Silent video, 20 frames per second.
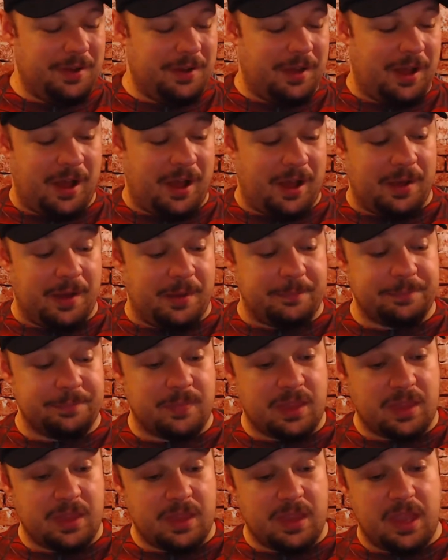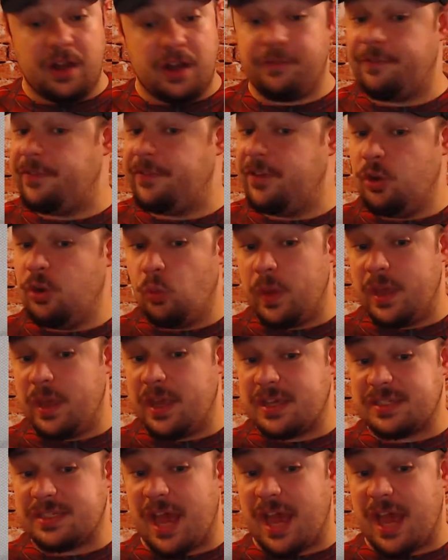Uh, in a few weeks,